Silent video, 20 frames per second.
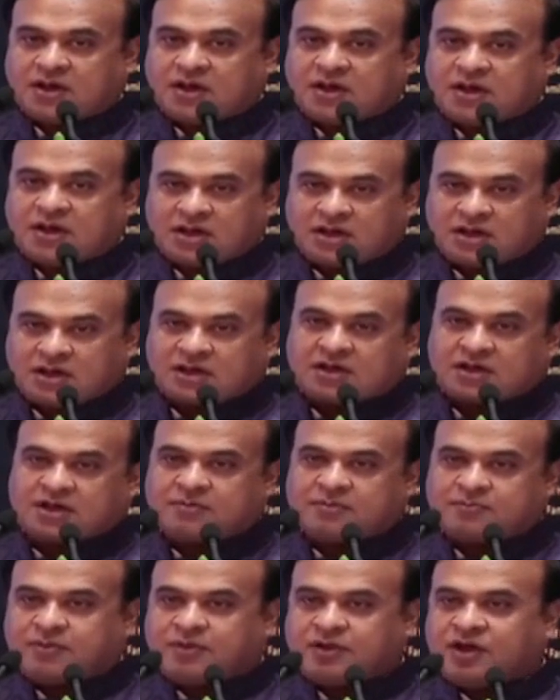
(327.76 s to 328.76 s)
Dr.
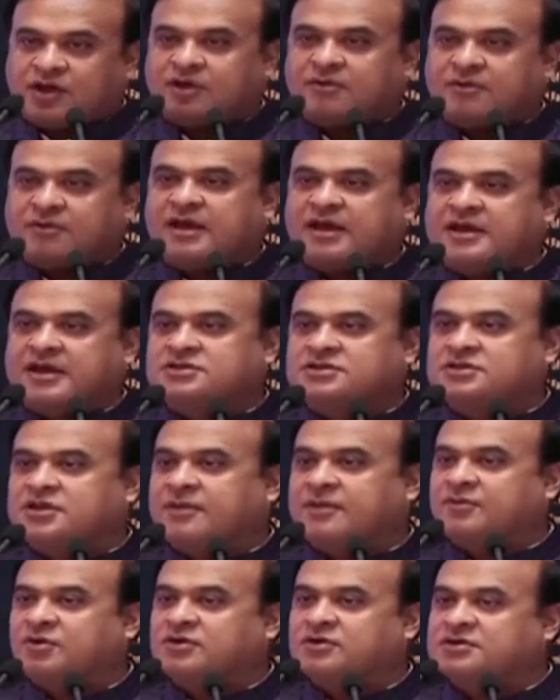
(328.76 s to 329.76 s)
Priyam has
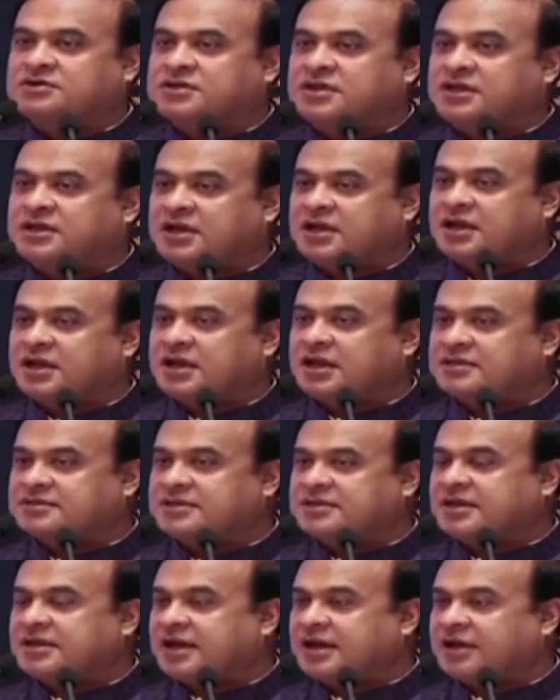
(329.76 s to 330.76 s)
demonstrated us the
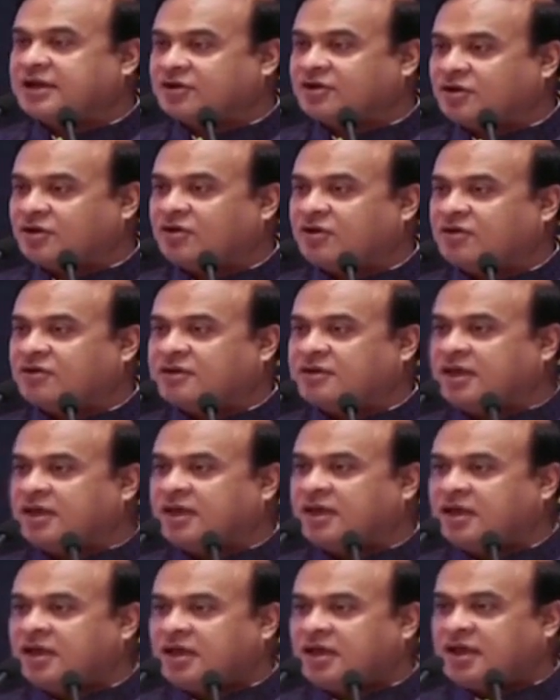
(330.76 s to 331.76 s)
technology
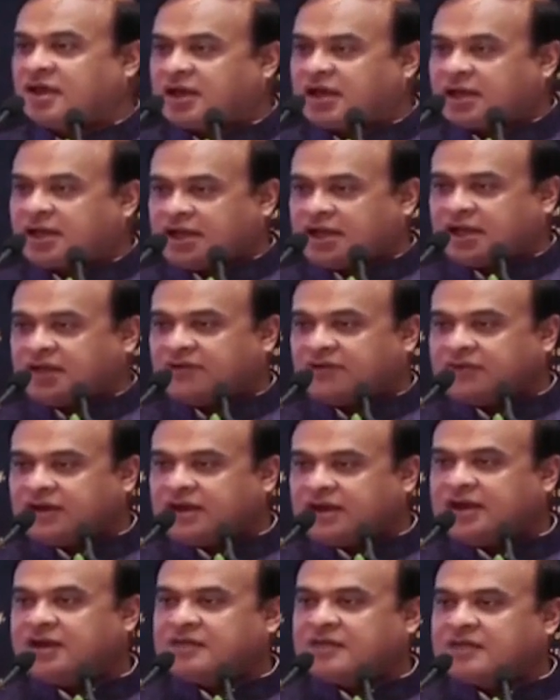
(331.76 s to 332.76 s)
that even
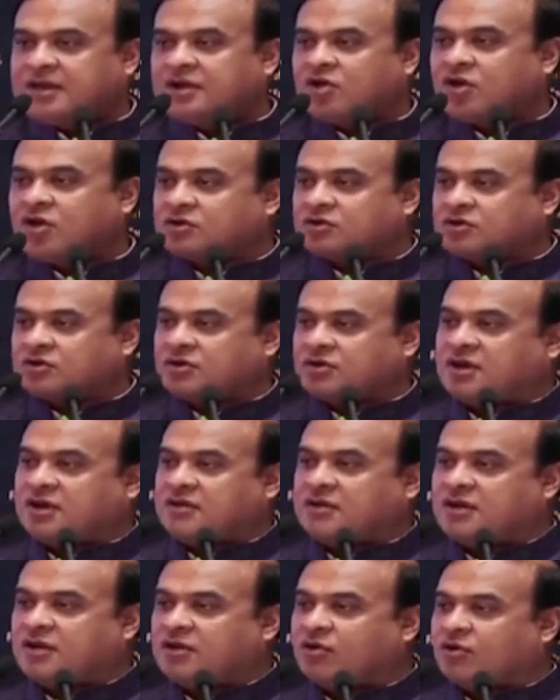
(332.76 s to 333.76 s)
if the doctor is
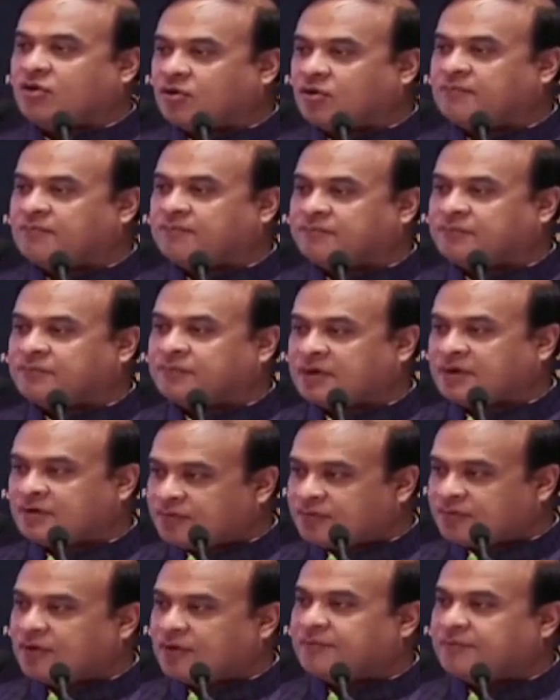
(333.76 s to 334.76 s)
in home,
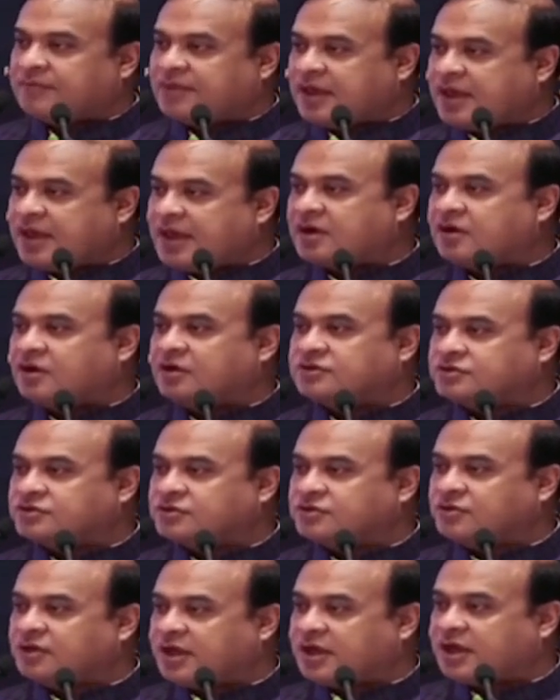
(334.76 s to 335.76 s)
from there also
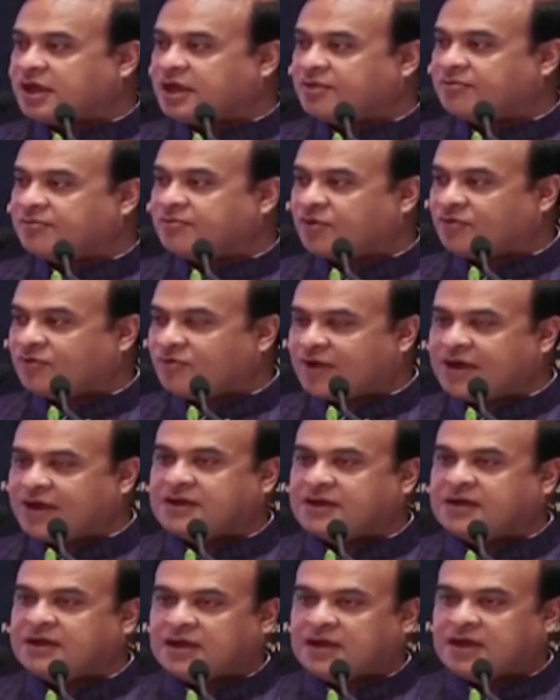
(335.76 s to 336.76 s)
he can provide
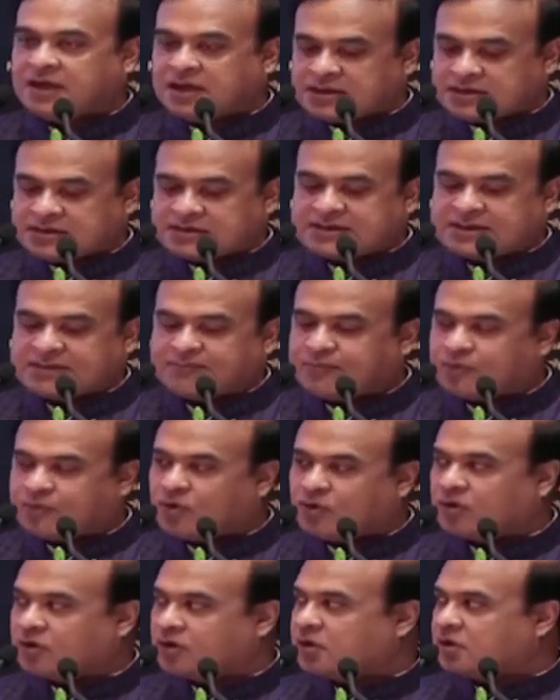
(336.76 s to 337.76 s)

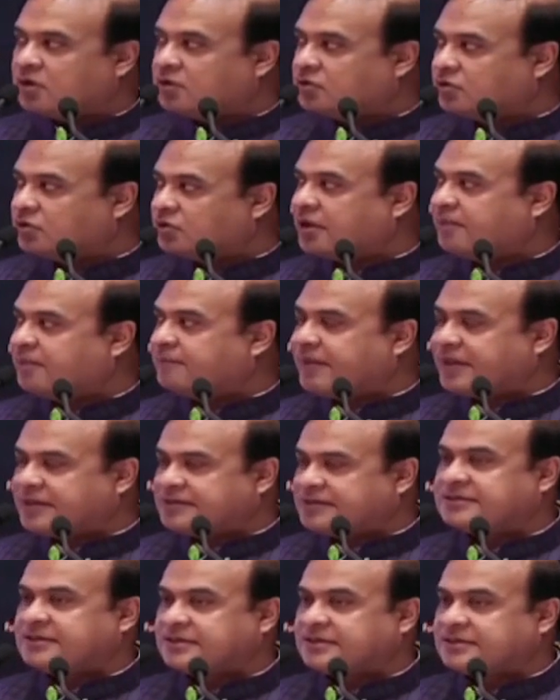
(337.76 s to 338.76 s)
support to the
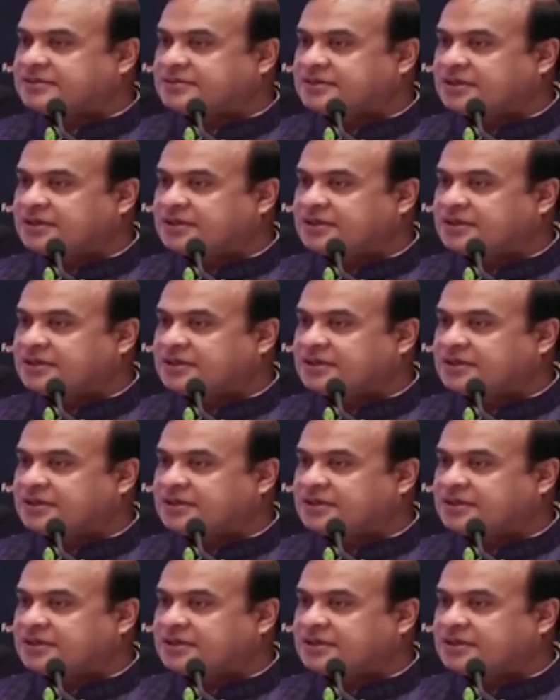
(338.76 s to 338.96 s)
patients.